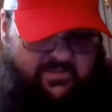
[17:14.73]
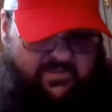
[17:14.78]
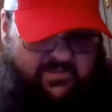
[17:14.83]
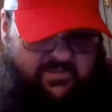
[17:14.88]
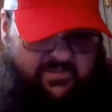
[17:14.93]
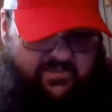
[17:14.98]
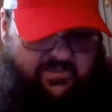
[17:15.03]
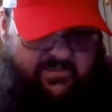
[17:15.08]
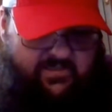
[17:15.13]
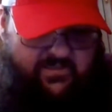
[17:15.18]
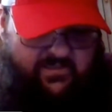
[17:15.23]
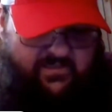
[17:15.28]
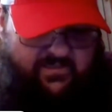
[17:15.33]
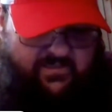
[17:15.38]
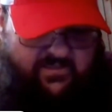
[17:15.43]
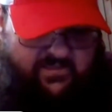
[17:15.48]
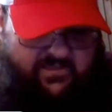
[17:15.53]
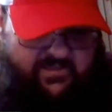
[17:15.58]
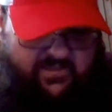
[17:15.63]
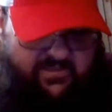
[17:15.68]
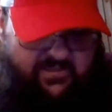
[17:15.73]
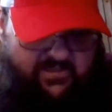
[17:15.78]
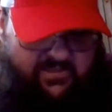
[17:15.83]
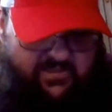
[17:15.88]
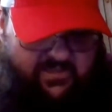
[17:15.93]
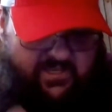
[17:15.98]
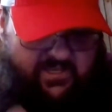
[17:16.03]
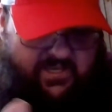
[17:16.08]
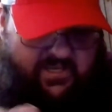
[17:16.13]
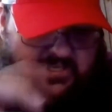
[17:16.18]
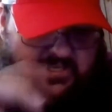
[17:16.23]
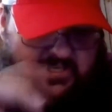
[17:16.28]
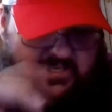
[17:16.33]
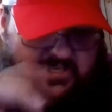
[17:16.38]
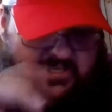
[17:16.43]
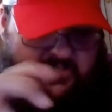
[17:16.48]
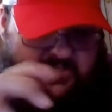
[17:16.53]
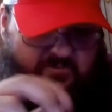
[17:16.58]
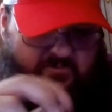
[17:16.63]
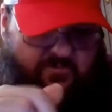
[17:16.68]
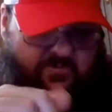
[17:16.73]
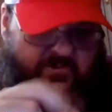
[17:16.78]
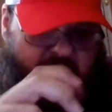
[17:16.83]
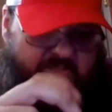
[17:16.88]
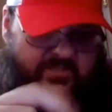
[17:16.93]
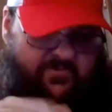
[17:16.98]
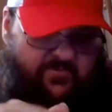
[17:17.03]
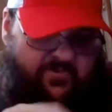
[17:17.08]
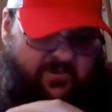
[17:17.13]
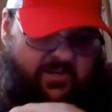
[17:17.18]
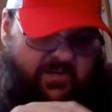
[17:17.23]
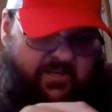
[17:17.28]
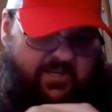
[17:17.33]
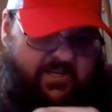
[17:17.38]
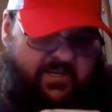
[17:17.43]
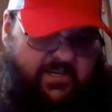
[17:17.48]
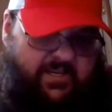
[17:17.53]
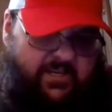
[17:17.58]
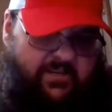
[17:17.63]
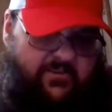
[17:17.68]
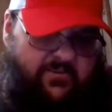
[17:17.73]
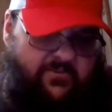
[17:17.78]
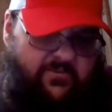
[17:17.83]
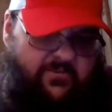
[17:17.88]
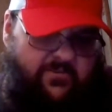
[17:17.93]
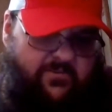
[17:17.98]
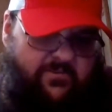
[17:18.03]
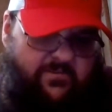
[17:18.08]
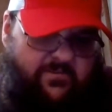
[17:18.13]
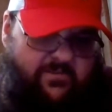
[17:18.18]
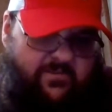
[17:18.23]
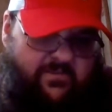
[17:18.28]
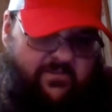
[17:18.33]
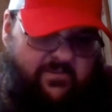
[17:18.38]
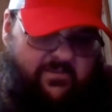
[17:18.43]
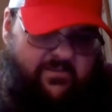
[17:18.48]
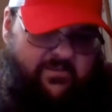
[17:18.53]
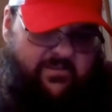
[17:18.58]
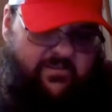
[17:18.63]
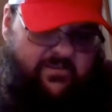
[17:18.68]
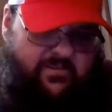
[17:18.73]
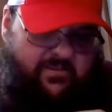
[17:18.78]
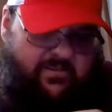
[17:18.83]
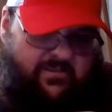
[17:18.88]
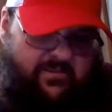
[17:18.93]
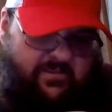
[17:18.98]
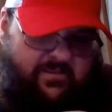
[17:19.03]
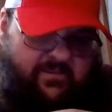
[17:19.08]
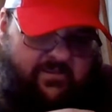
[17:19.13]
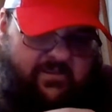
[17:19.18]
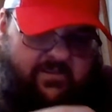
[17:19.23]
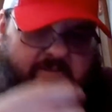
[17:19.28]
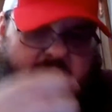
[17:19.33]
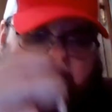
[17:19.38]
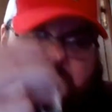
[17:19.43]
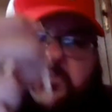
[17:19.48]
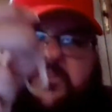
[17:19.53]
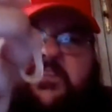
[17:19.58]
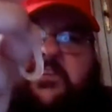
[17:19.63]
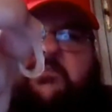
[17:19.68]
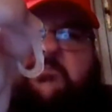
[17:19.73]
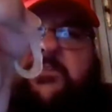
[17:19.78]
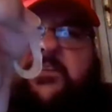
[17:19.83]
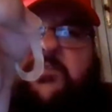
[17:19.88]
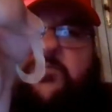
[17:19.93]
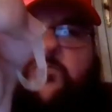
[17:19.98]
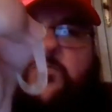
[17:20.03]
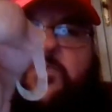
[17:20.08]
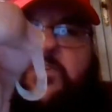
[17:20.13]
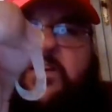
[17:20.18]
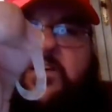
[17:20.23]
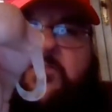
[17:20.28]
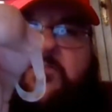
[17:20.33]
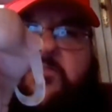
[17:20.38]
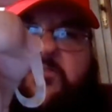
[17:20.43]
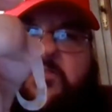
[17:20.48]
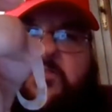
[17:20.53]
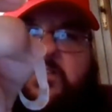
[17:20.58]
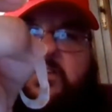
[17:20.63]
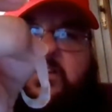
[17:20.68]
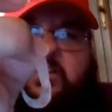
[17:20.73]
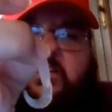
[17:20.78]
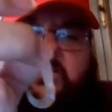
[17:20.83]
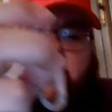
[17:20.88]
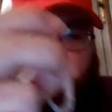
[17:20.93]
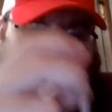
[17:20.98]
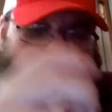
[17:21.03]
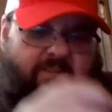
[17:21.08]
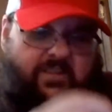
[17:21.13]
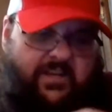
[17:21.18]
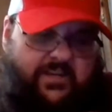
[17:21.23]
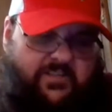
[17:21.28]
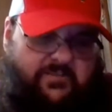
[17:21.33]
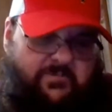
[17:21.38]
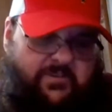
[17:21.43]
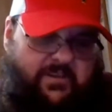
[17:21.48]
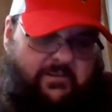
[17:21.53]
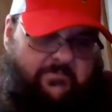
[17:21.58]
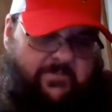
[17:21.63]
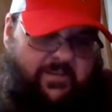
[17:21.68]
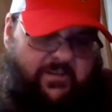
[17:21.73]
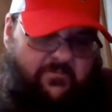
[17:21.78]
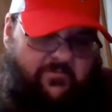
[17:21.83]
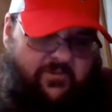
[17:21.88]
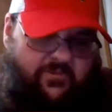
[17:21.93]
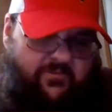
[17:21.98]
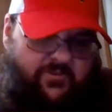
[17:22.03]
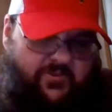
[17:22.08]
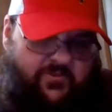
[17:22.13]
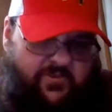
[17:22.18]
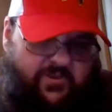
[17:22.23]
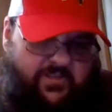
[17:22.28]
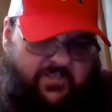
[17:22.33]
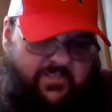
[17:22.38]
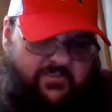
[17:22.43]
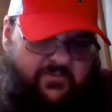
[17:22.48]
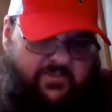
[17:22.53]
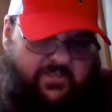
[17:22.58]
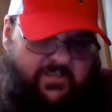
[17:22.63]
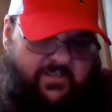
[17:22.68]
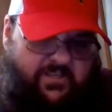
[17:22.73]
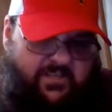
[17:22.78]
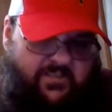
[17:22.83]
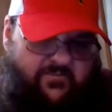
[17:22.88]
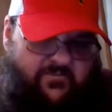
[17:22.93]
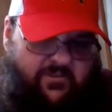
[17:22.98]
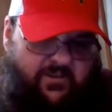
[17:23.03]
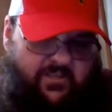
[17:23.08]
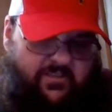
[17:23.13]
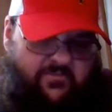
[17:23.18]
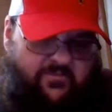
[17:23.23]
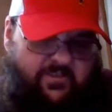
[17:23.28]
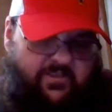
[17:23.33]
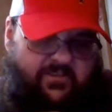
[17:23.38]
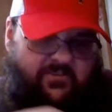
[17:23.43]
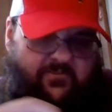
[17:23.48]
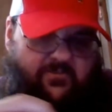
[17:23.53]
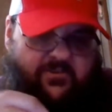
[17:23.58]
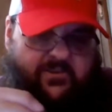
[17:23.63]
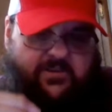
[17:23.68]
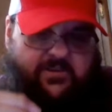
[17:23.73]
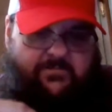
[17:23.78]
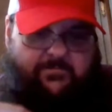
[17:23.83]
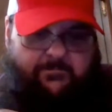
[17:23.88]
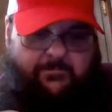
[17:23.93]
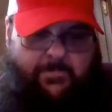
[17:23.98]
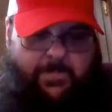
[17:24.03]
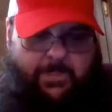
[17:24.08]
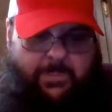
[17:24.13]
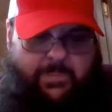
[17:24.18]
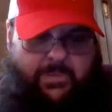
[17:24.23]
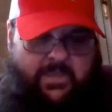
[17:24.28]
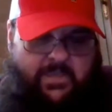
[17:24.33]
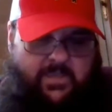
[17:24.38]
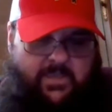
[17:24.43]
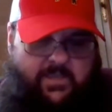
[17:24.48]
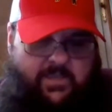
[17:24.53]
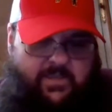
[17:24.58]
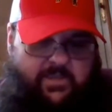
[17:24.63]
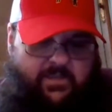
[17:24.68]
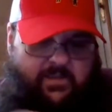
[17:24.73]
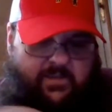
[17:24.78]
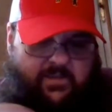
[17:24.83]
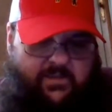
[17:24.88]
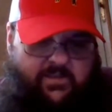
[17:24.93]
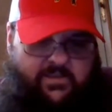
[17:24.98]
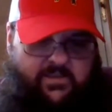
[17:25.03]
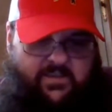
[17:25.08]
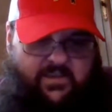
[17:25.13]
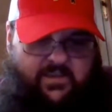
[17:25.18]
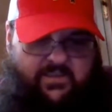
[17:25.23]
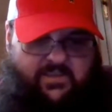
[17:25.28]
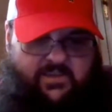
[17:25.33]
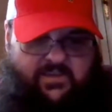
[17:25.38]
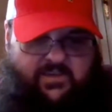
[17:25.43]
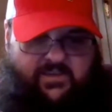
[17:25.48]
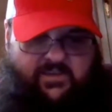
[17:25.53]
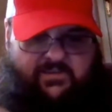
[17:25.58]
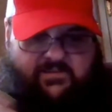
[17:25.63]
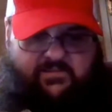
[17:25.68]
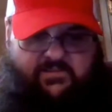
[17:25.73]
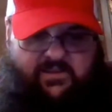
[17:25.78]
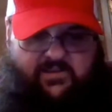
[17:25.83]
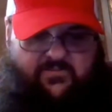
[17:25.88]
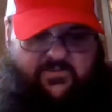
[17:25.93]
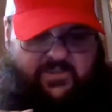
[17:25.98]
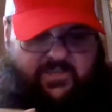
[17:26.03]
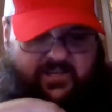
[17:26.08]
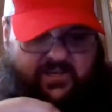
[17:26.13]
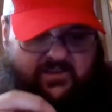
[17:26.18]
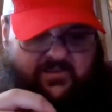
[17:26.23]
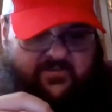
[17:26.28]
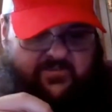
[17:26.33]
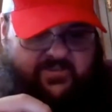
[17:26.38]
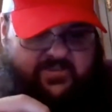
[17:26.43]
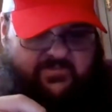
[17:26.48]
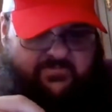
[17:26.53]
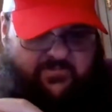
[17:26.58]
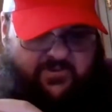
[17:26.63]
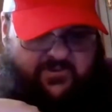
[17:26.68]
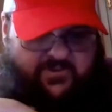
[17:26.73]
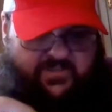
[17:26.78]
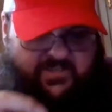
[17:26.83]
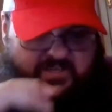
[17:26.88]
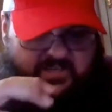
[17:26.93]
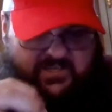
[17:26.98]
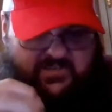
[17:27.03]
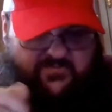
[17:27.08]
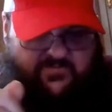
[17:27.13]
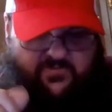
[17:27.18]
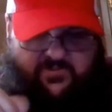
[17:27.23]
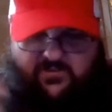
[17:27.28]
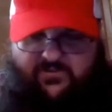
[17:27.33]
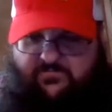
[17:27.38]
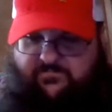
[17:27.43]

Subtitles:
These ones right here, if you put them in water long enough, they'll actually become like a weird translucent color and glow in the dark. And then everything else mostly is from, what was